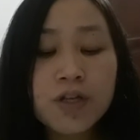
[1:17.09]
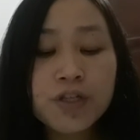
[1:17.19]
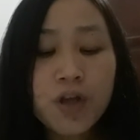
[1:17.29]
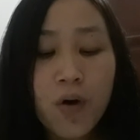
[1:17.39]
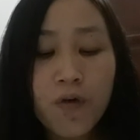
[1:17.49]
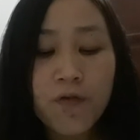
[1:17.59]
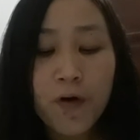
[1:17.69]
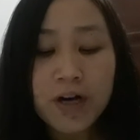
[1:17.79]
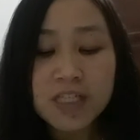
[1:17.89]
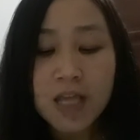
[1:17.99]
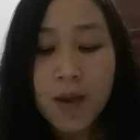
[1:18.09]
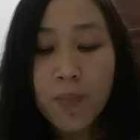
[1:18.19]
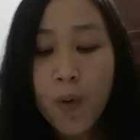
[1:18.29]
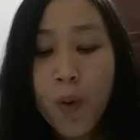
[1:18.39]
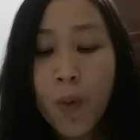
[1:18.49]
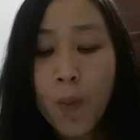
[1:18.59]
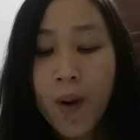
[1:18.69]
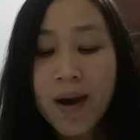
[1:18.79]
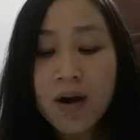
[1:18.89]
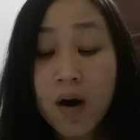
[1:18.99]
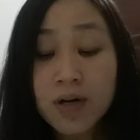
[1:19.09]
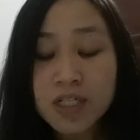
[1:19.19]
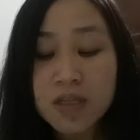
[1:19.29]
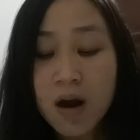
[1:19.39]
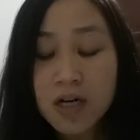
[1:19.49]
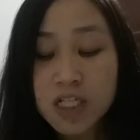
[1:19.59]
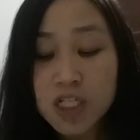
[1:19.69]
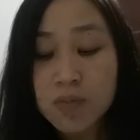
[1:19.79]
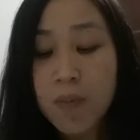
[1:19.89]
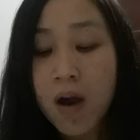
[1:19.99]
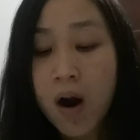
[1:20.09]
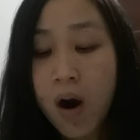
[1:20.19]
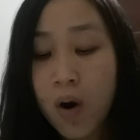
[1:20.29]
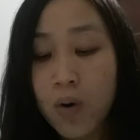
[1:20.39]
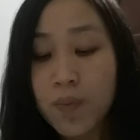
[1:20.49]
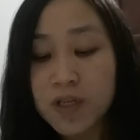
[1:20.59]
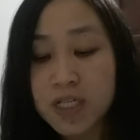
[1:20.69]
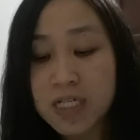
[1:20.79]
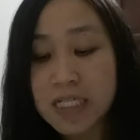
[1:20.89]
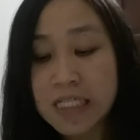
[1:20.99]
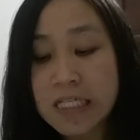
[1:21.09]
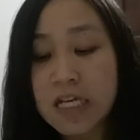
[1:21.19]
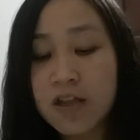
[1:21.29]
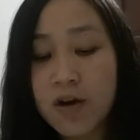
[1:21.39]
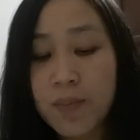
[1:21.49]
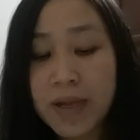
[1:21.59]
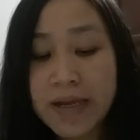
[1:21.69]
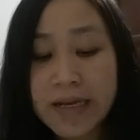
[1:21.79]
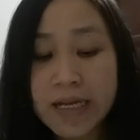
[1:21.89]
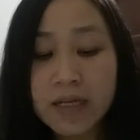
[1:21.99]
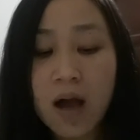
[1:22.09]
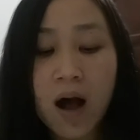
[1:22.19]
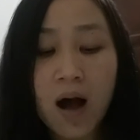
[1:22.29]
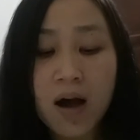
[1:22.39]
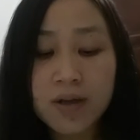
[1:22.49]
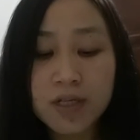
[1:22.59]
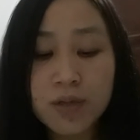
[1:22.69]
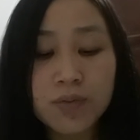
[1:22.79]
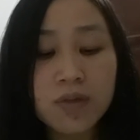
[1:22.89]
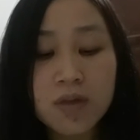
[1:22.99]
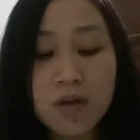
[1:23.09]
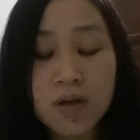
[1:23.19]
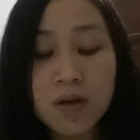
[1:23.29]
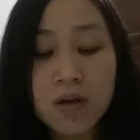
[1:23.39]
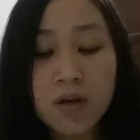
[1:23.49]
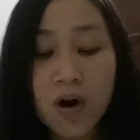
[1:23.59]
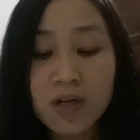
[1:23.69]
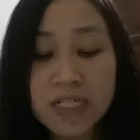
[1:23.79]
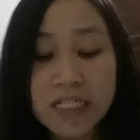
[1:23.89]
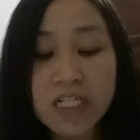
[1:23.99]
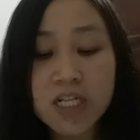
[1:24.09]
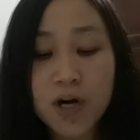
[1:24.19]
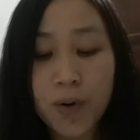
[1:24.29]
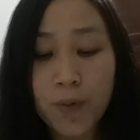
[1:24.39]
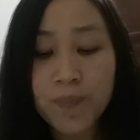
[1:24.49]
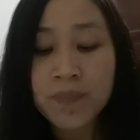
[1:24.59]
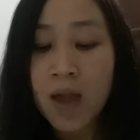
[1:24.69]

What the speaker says: So, for example, when I started my own business in the beginning, I knew nothing zero.